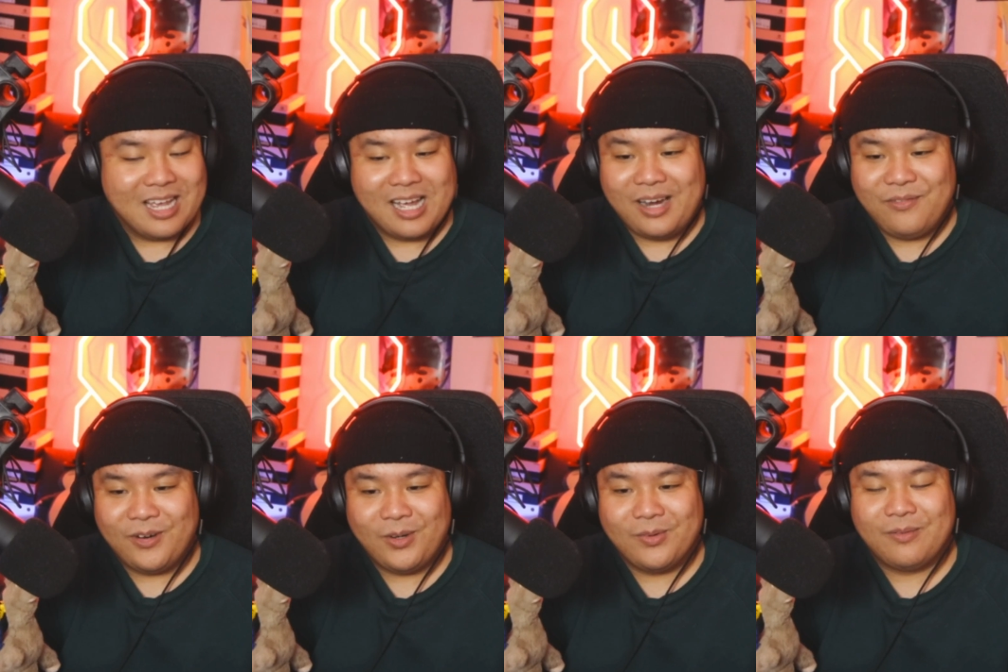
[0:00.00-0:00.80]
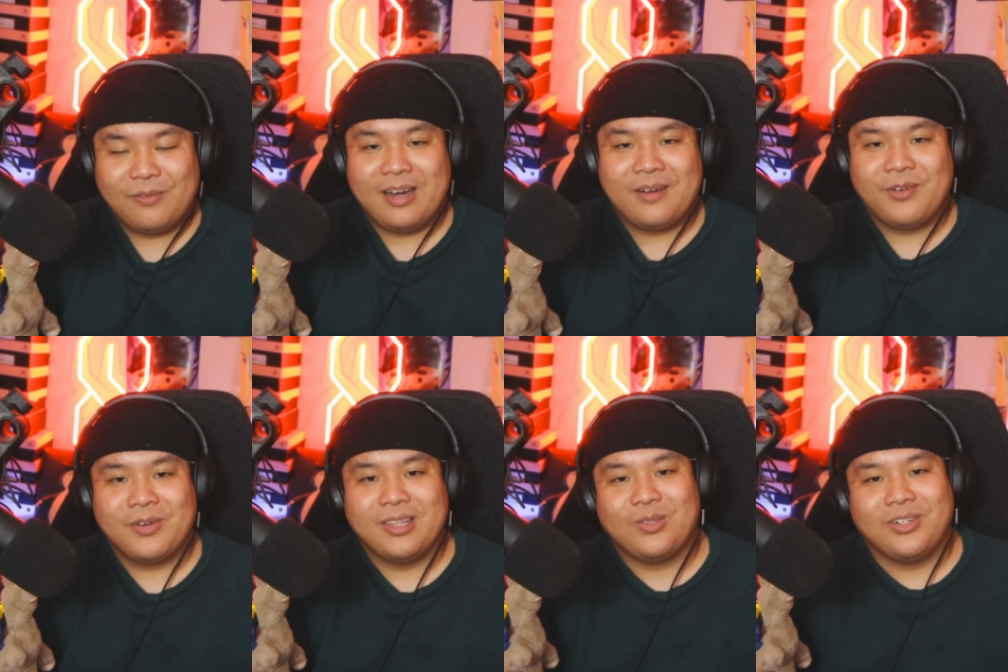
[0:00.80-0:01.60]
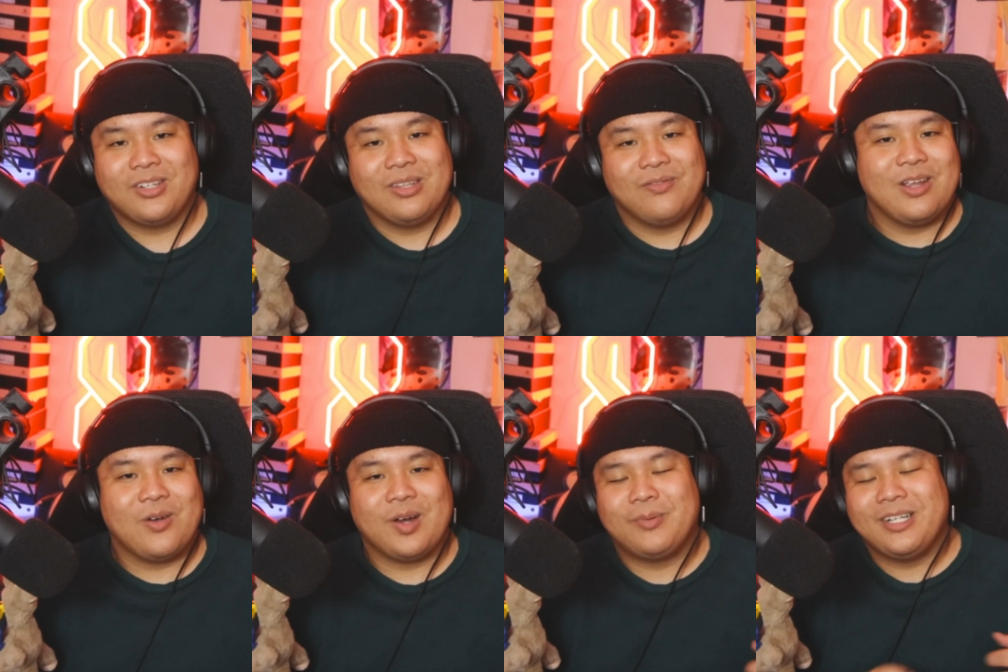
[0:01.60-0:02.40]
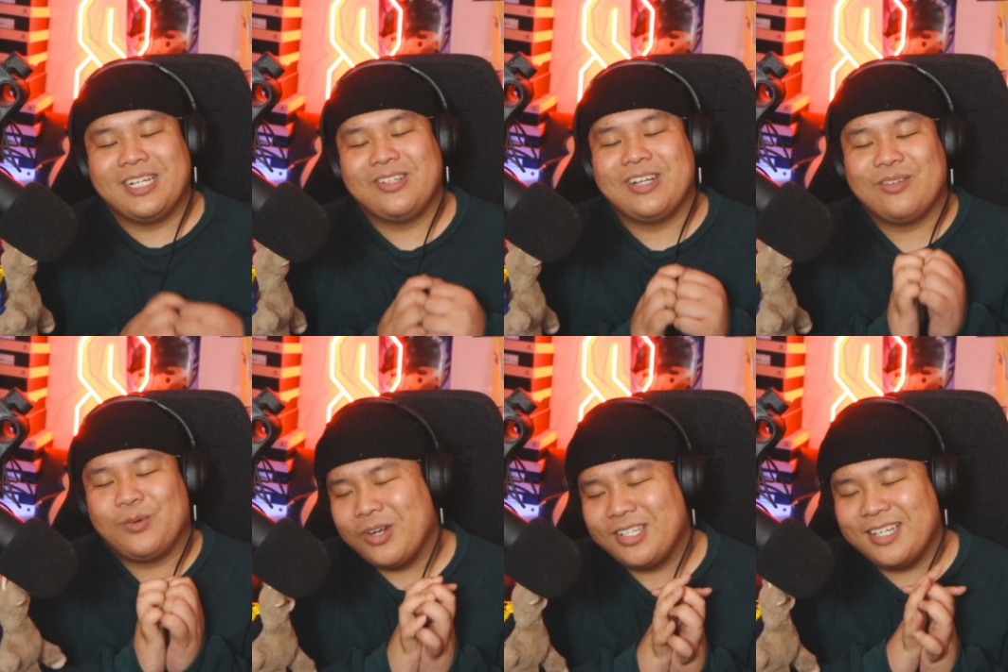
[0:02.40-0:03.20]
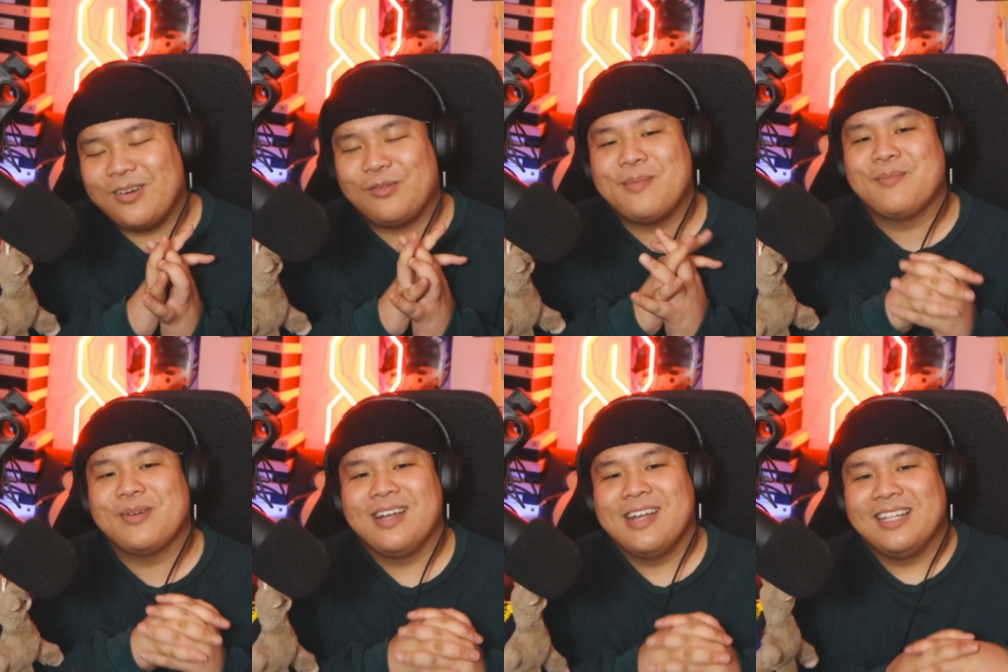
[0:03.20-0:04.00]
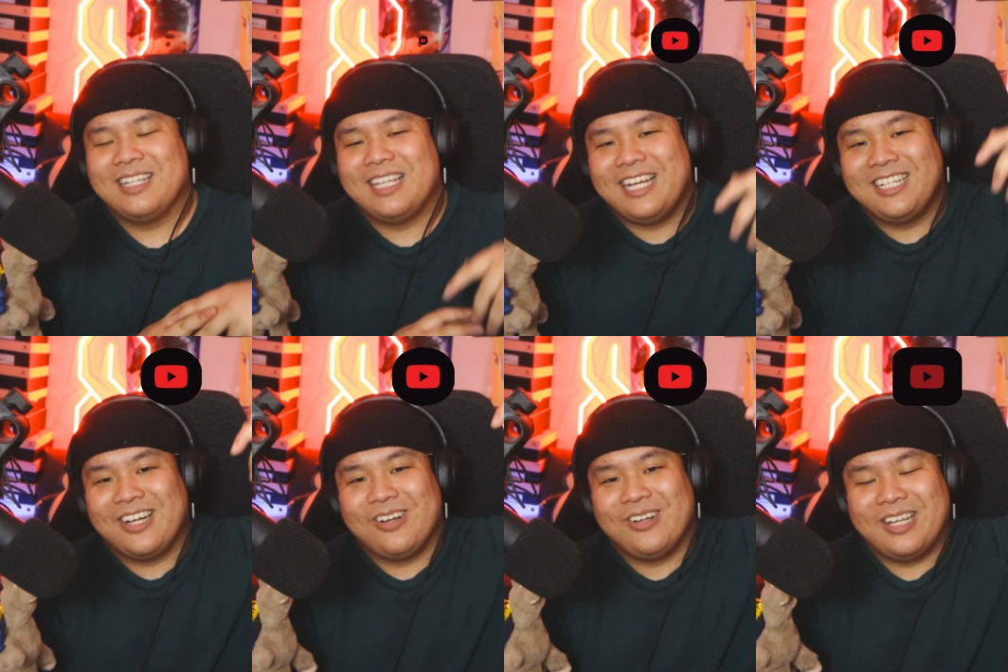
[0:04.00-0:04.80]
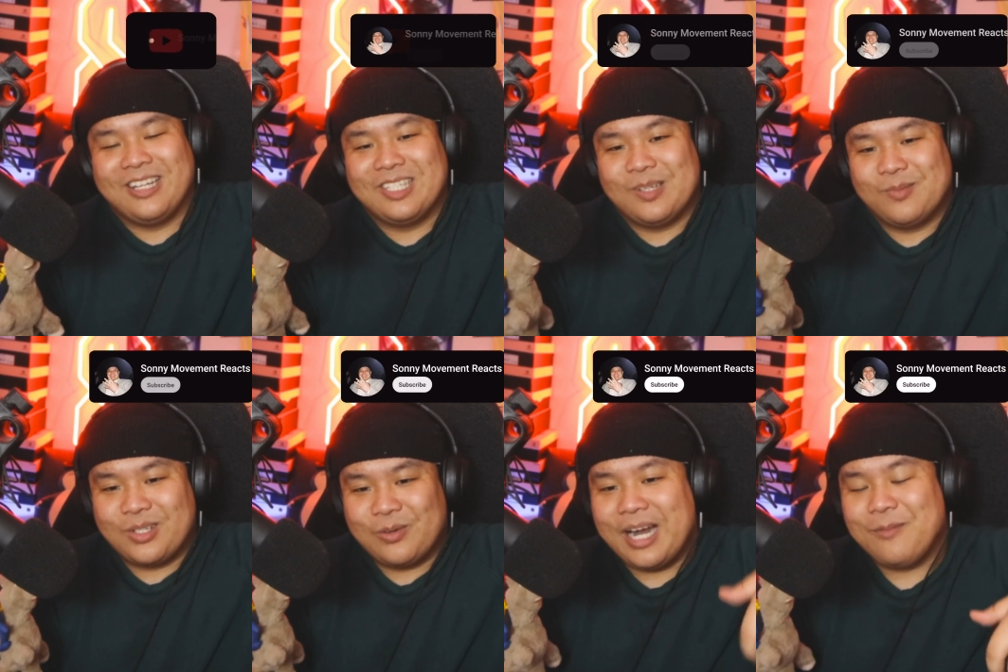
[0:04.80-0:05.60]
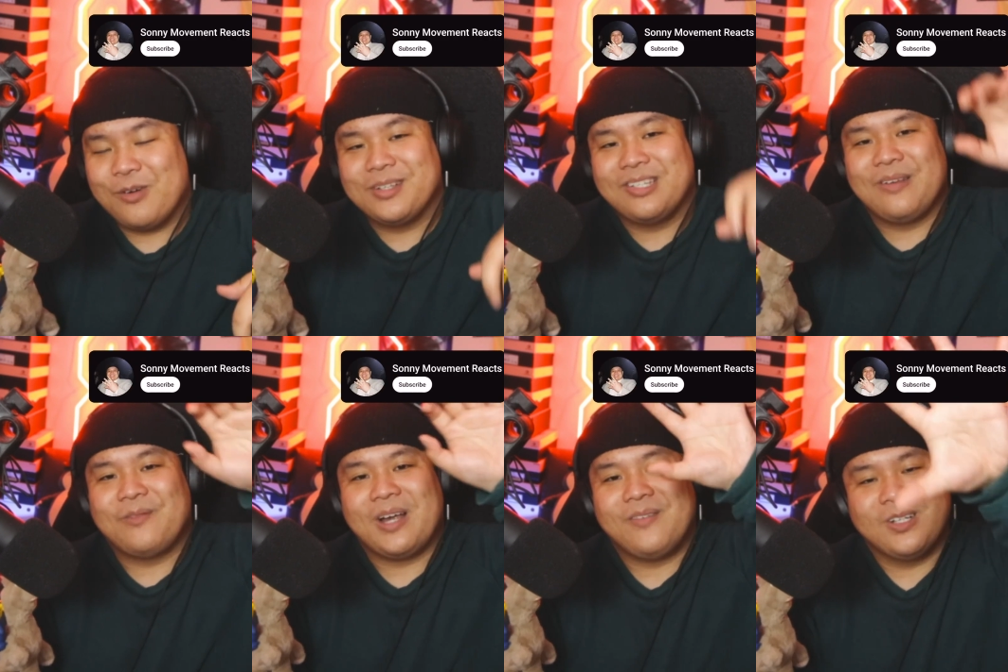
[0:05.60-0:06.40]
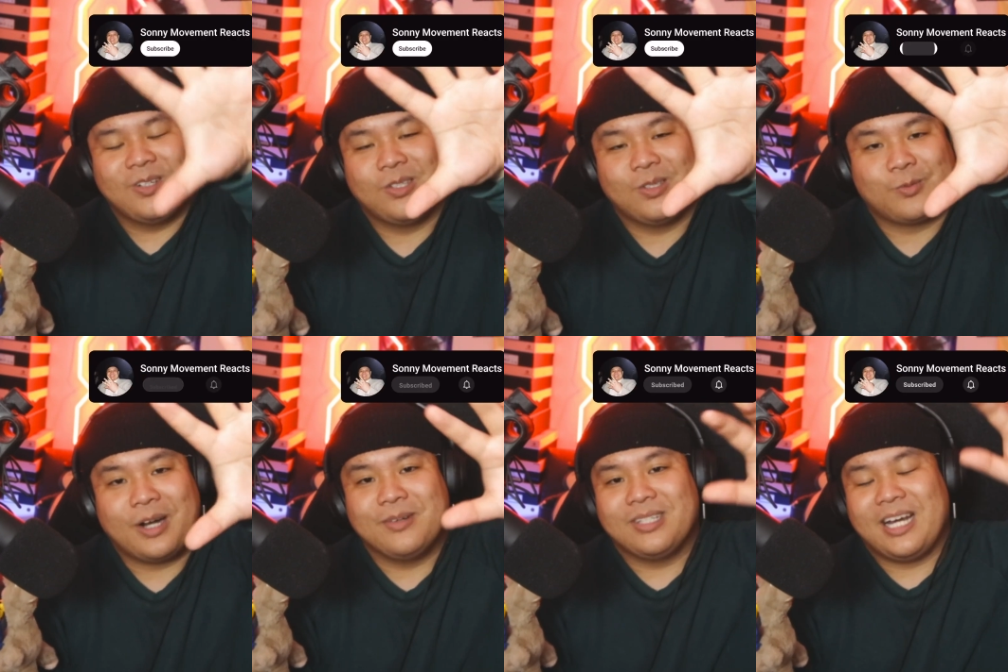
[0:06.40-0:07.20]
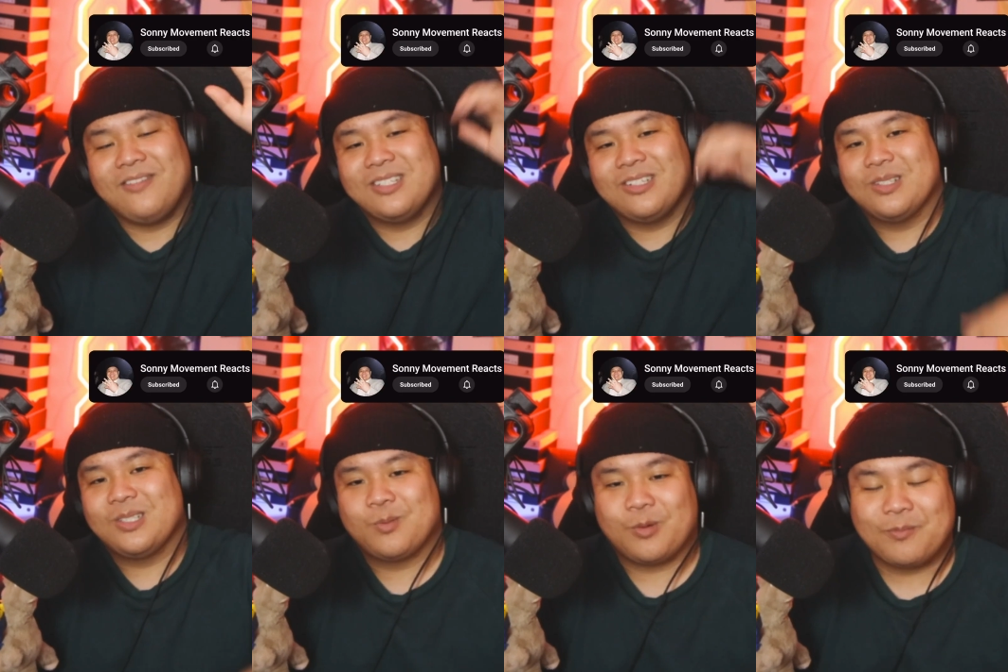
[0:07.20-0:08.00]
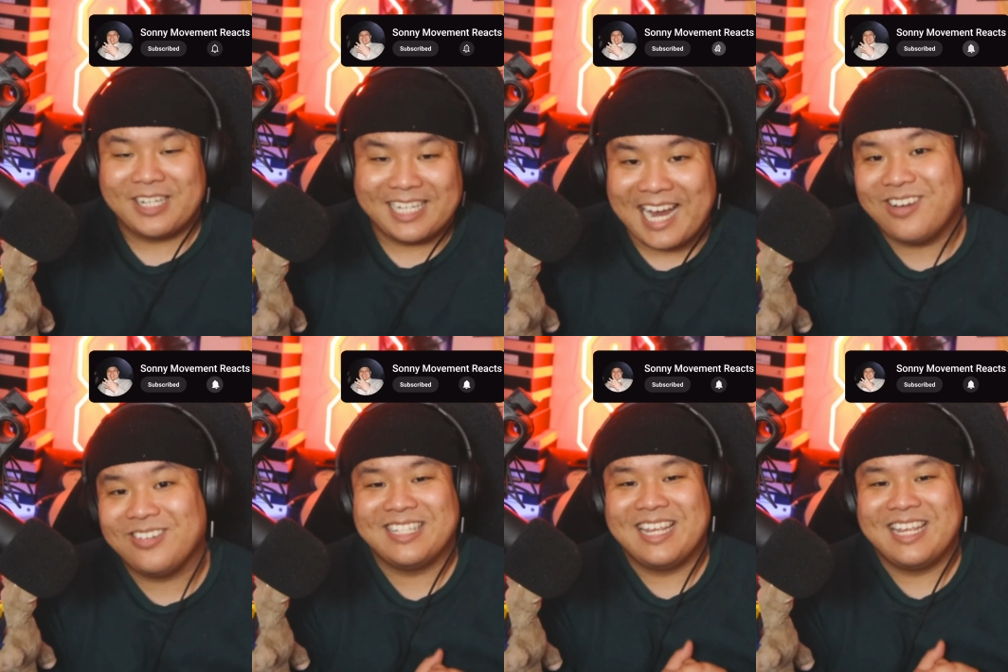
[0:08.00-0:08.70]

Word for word: I fuck with it. For everyone that's watching the video, I appreciate you guys for watching it. Remember to like, share, and subscribe. We're almost hitting five hundred subscribers. Every single subscription counts.